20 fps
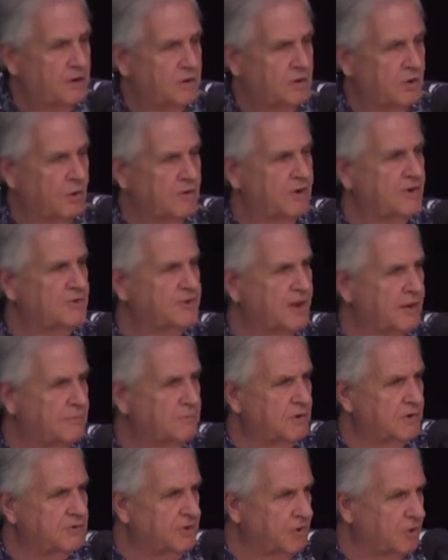God has
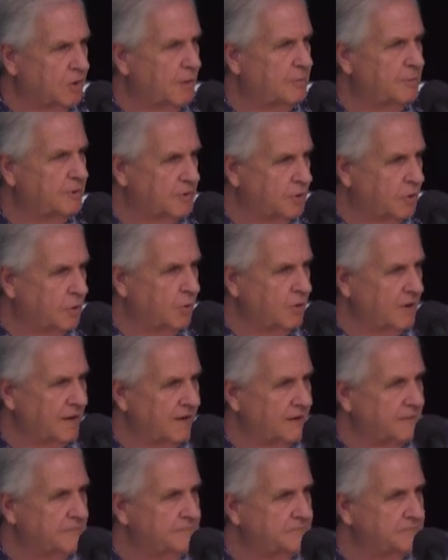given us a common
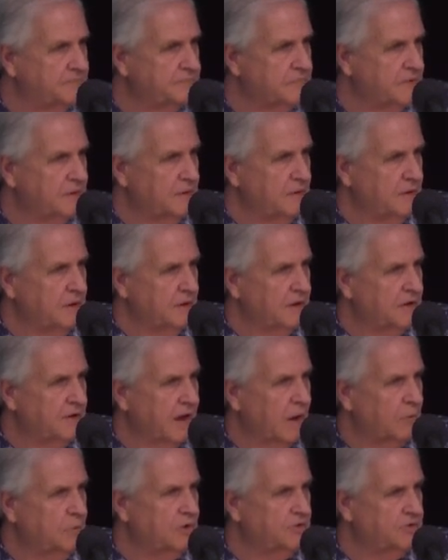calling.
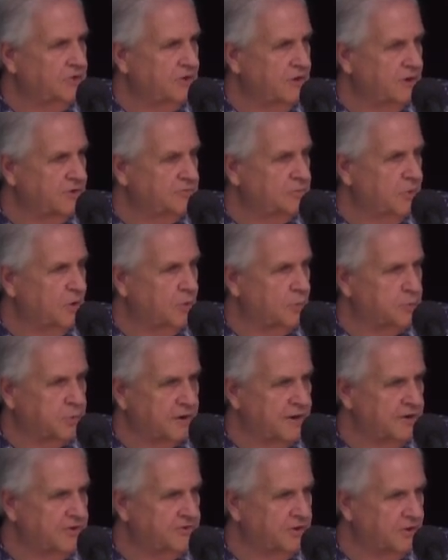Go into this world,
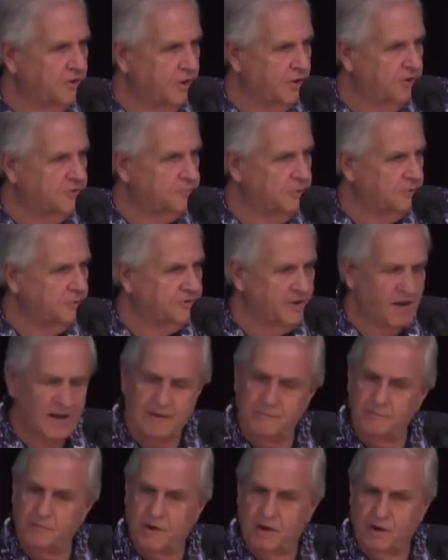preach the gospel,
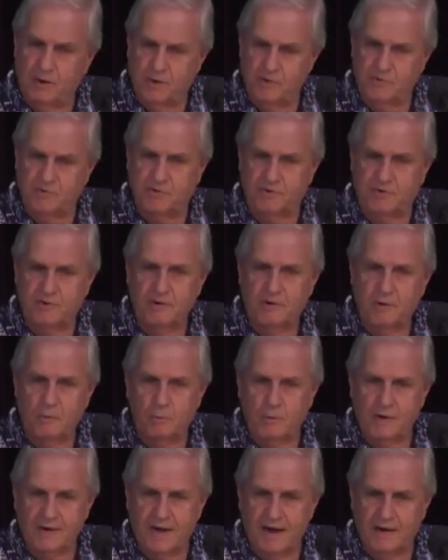save the lost,
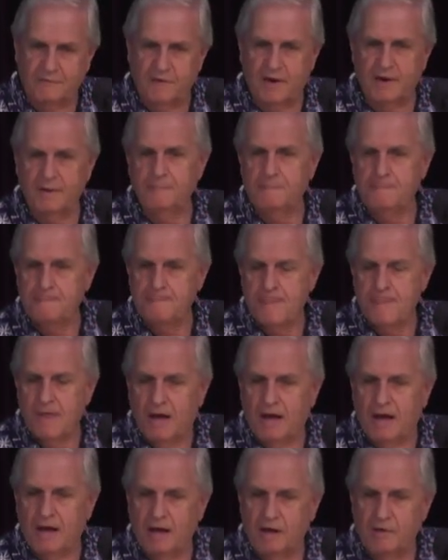recover
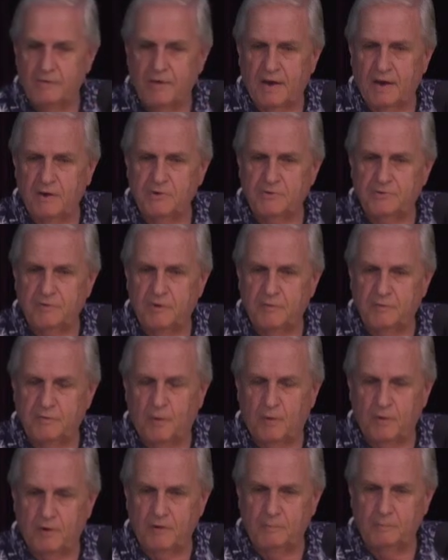uh, those who have
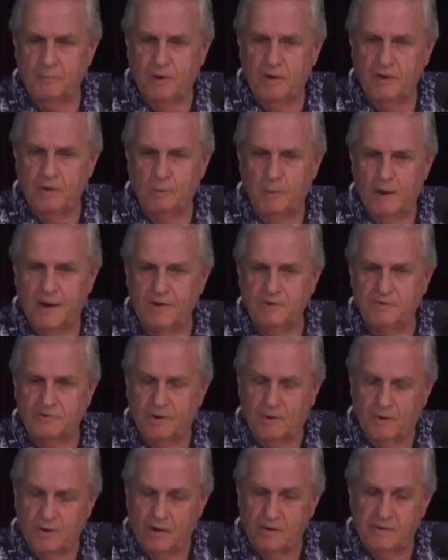fallen by the
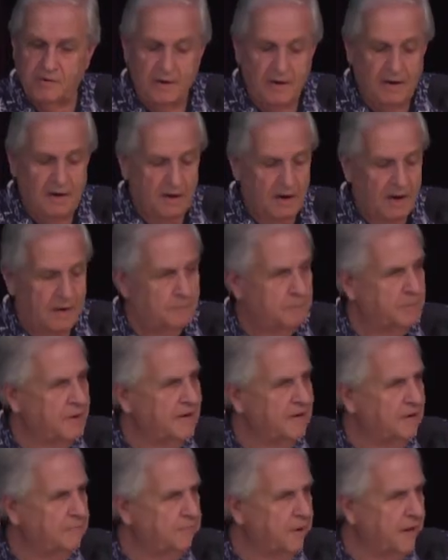wayside, and
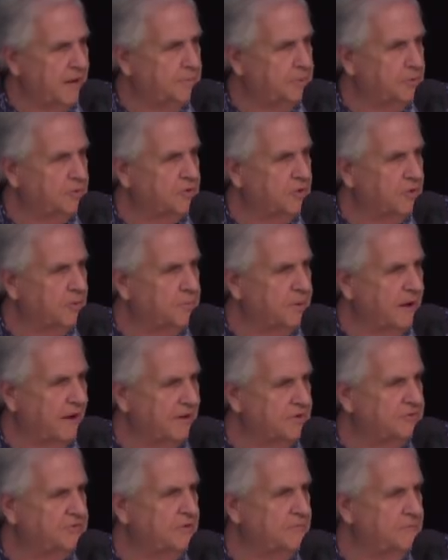bring people to a
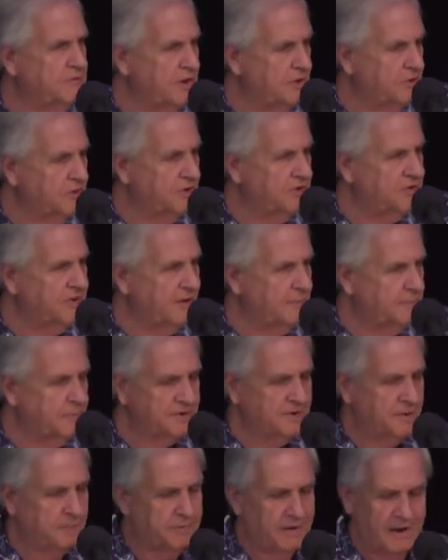place of unity.
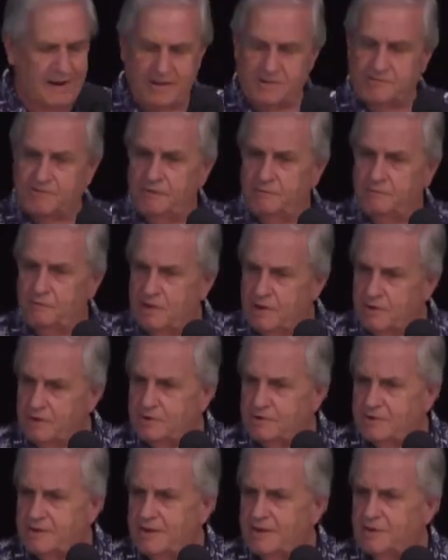But the place of
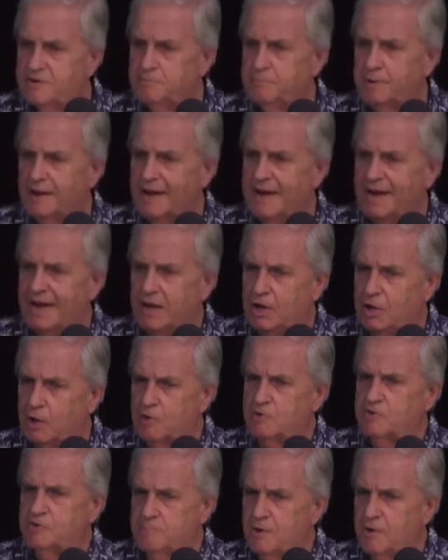unity is playing
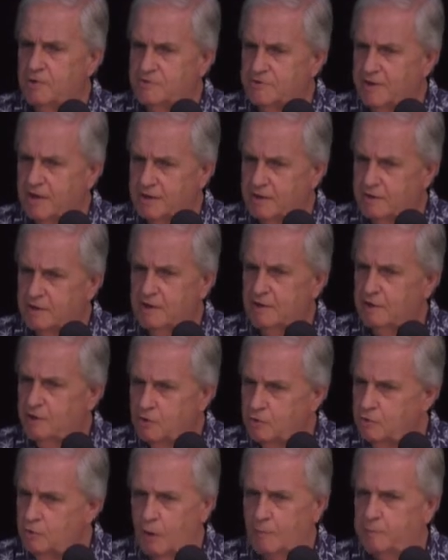God's music,
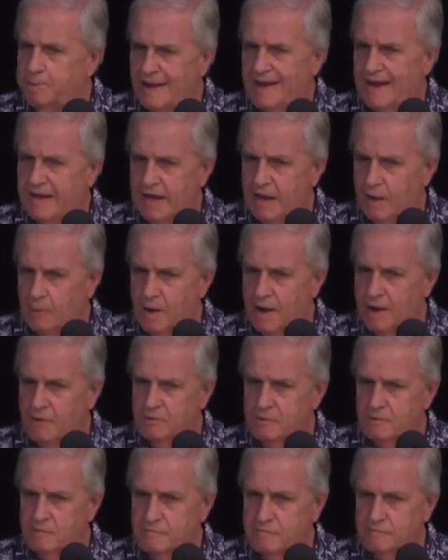not playing our
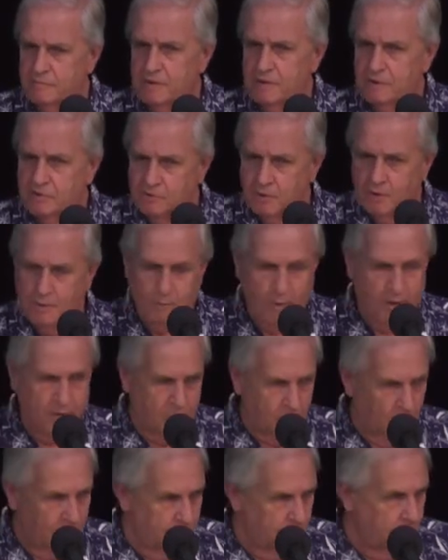own. Doing what
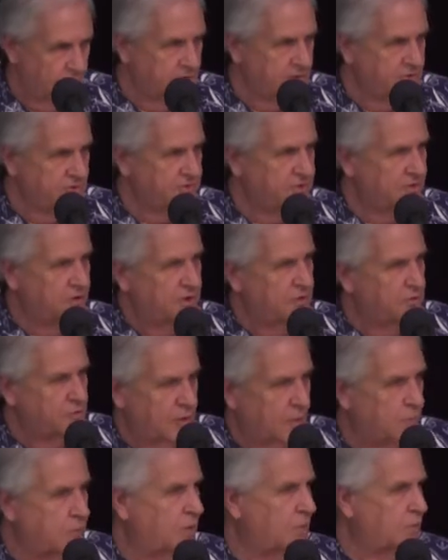God wants,
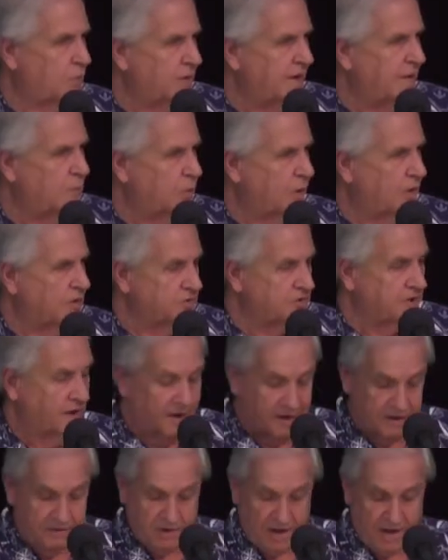not what we want,
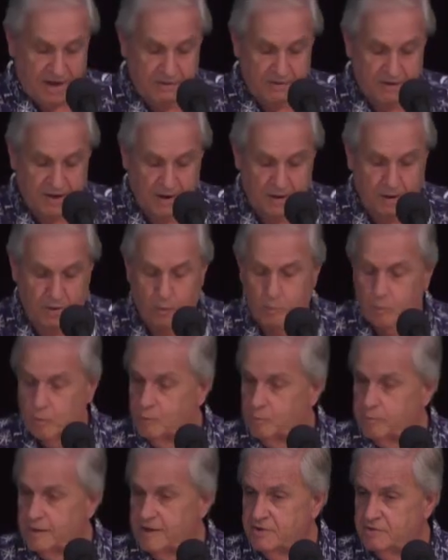and then God will
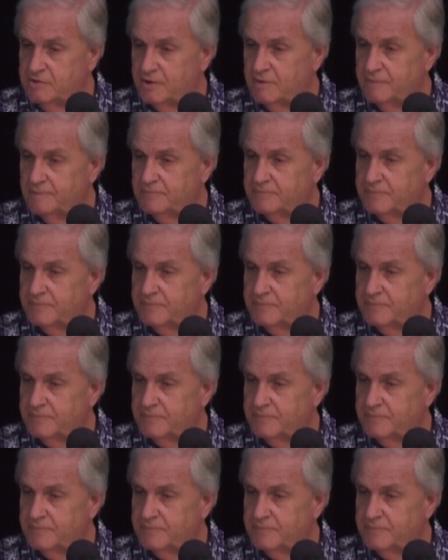bless it.